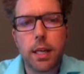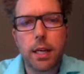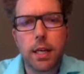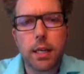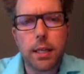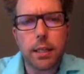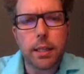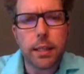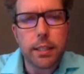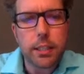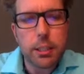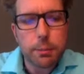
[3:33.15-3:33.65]

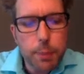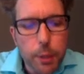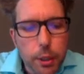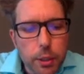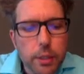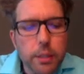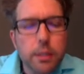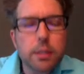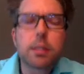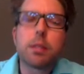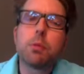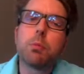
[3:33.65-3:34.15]

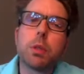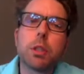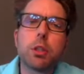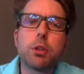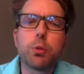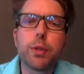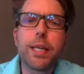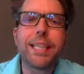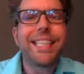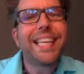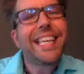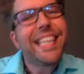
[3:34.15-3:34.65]
experience that would
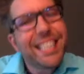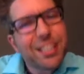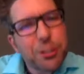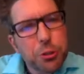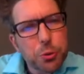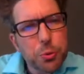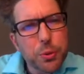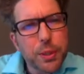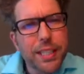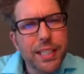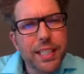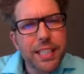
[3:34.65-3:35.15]
create
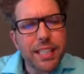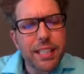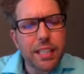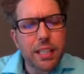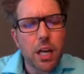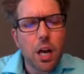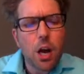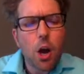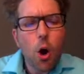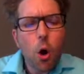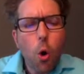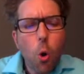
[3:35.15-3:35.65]
intrigue
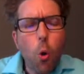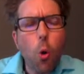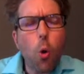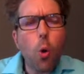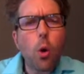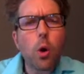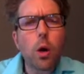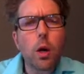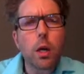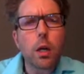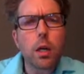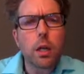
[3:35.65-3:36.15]

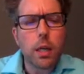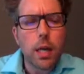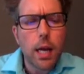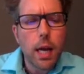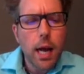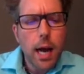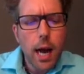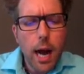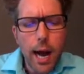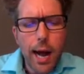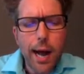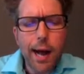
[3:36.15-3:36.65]
or
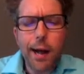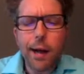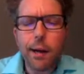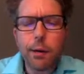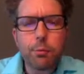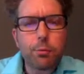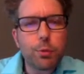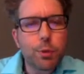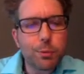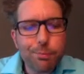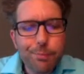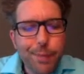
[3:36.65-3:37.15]

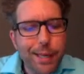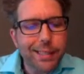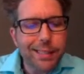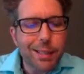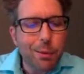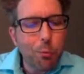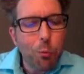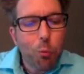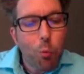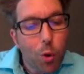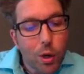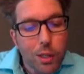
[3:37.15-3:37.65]
would make
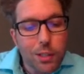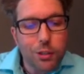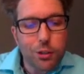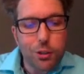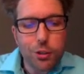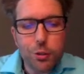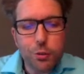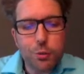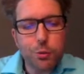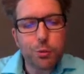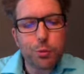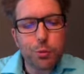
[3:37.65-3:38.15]
them want
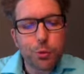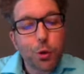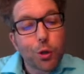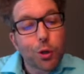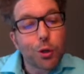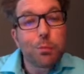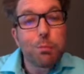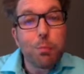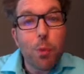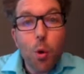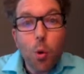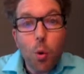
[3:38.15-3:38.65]
to
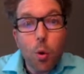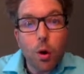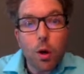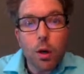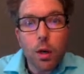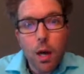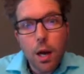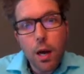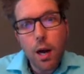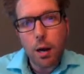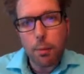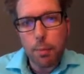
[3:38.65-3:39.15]
learn more
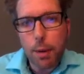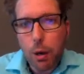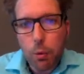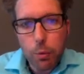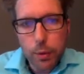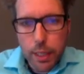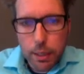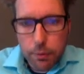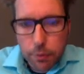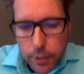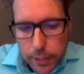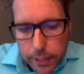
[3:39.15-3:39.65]
about
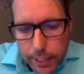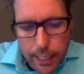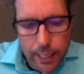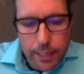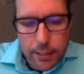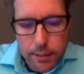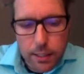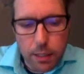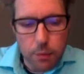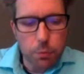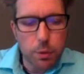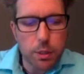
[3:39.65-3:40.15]
whatever the
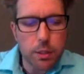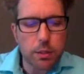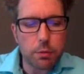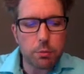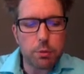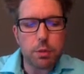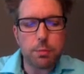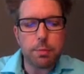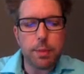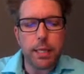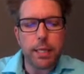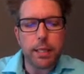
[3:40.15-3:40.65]
content was that
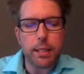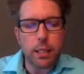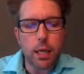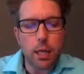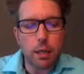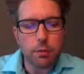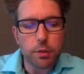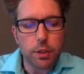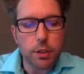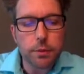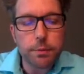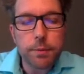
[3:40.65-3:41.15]
was being
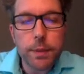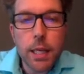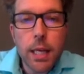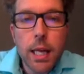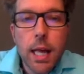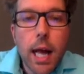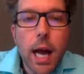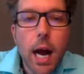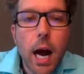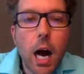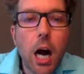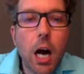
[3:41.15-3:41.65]
covered.
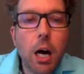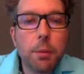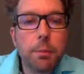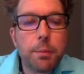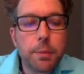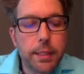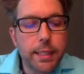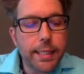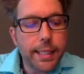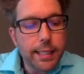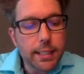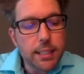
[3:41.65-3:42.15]

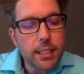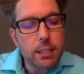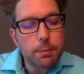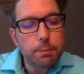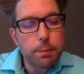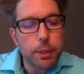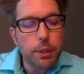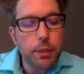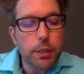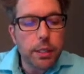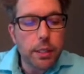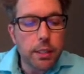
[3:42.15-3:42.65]
The
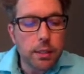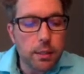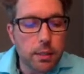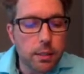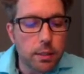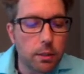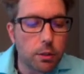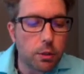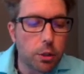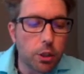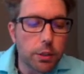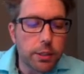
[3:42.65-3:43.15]
experience
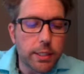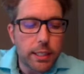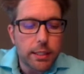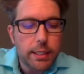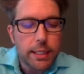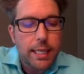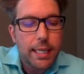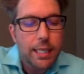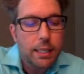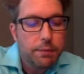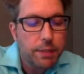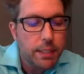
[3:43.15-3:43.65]
looks at the
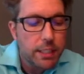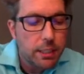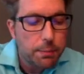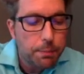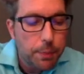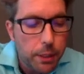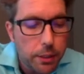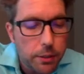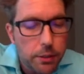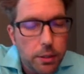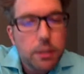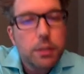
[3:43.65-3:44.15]
kind of
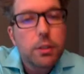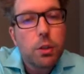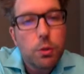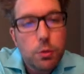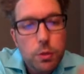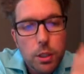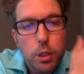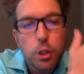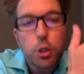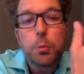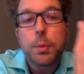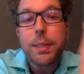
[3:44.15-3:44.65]
experience, goes
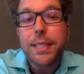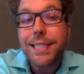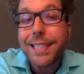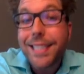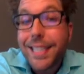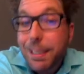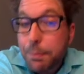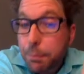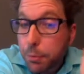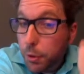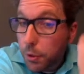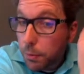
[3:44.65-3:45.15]
a little bit
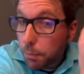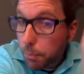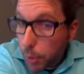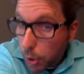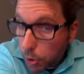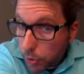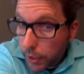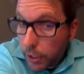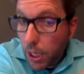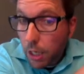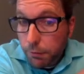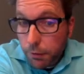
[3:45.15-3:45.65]
deeper,
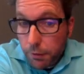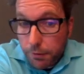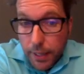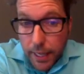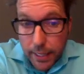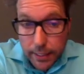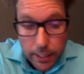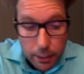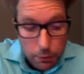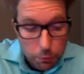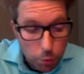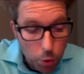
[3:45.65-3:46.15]
building off of
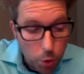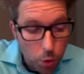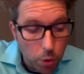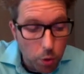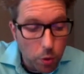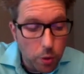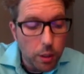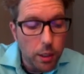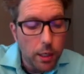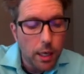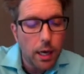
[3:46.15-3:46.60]
that enroll